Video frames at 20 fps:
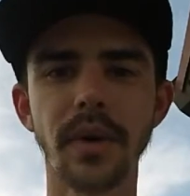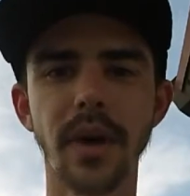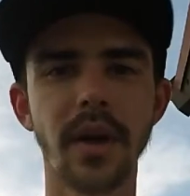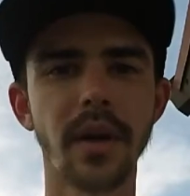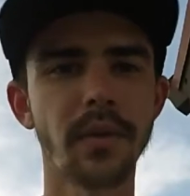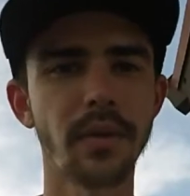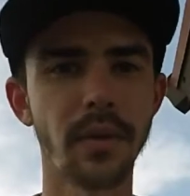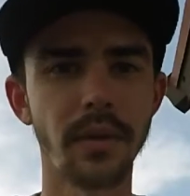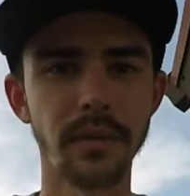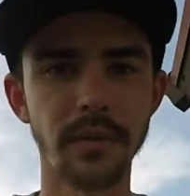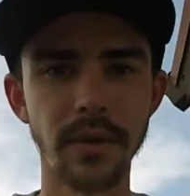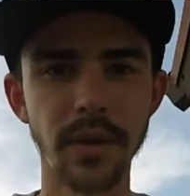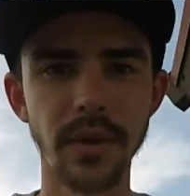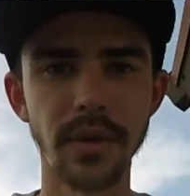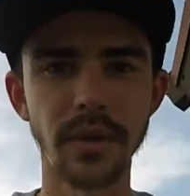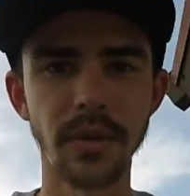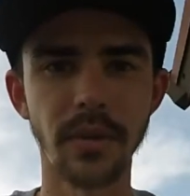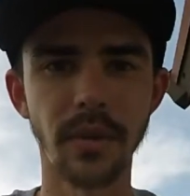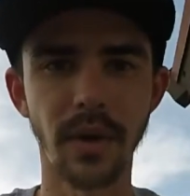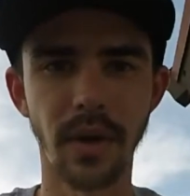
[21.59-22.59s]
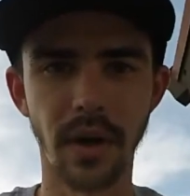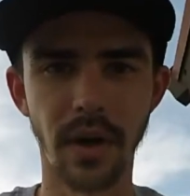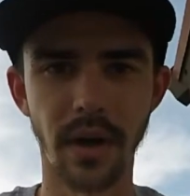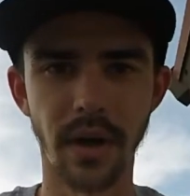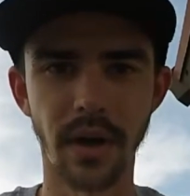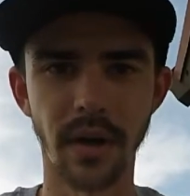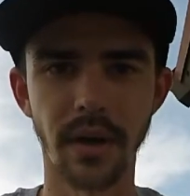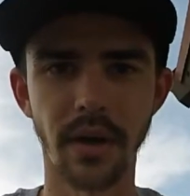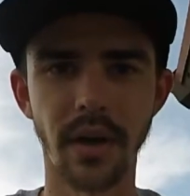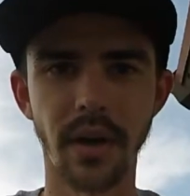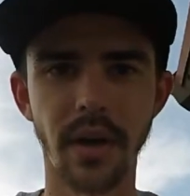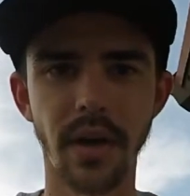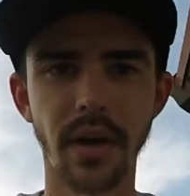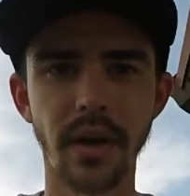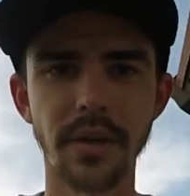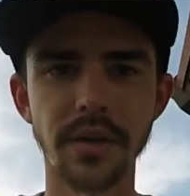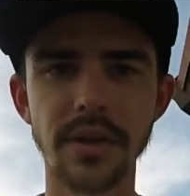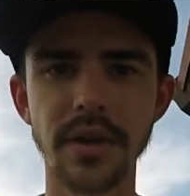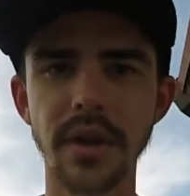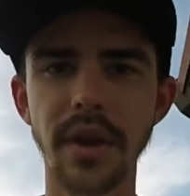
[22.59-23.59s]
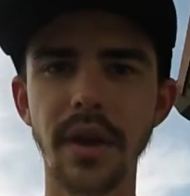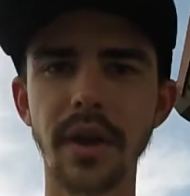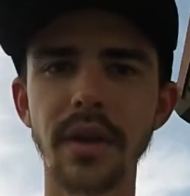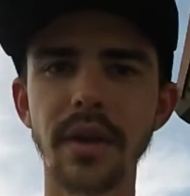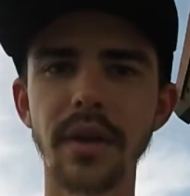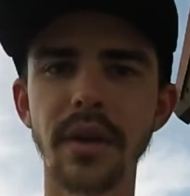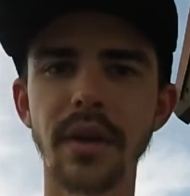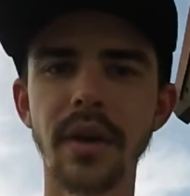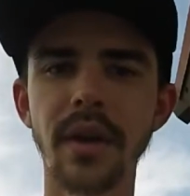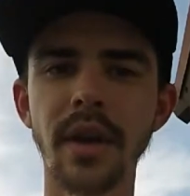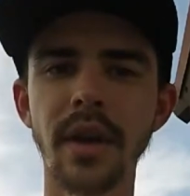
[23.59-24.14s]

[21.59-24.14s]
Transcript: kind of review on all together.